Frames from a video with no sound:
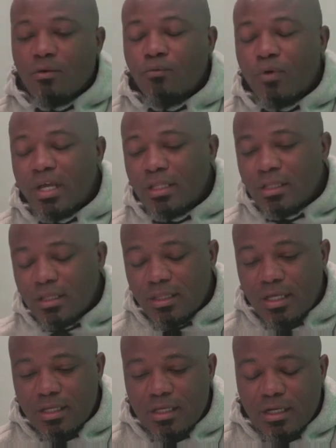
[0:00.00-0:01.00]
when
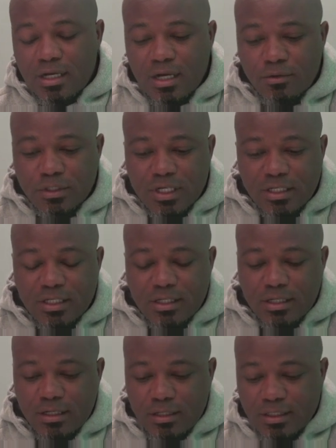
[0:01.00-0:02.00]
they encountered
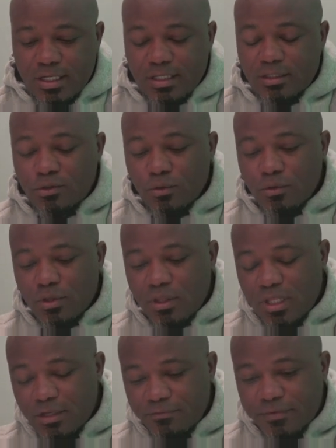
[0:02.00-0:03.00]
the two
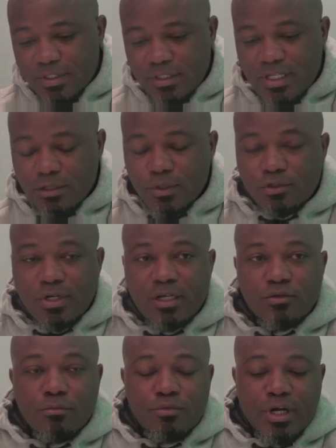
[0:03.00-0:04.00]
thieves that were
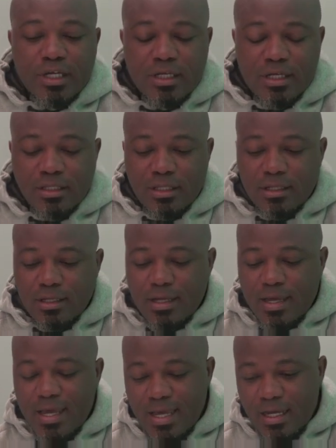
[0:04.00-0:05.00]
trying to break in
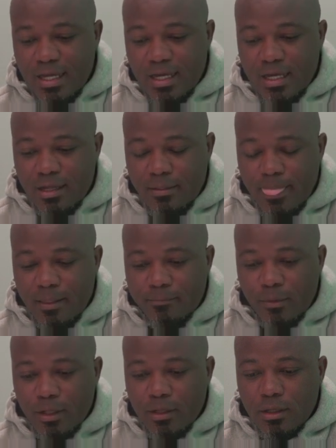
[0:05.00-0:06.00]
a
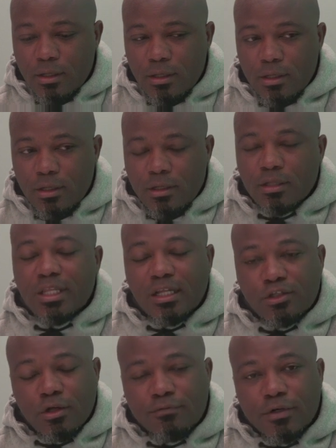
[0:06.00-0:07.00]
car.
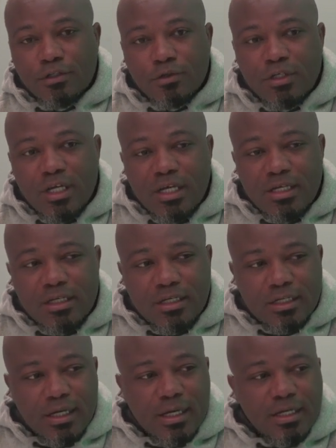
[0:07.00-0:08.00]
That's all for today
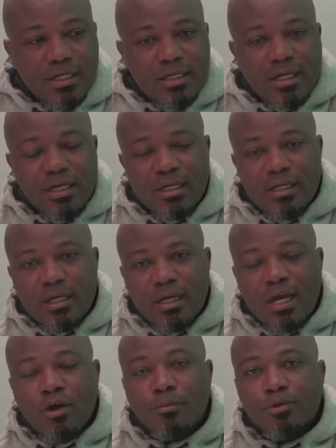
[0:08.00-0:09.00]
and uh,
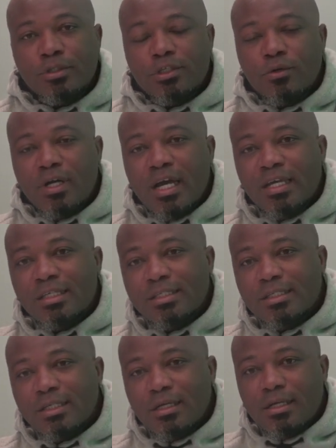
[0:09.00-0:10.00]
I hope to see you
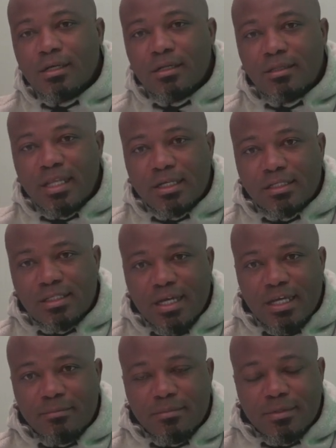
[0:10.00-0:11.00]
guys next
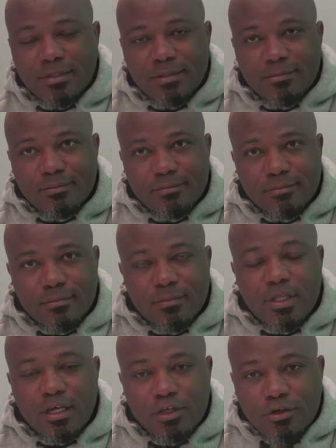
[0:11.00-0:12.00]
time.
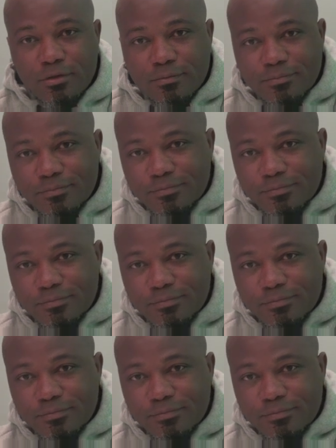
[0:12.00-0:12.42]
Thank you.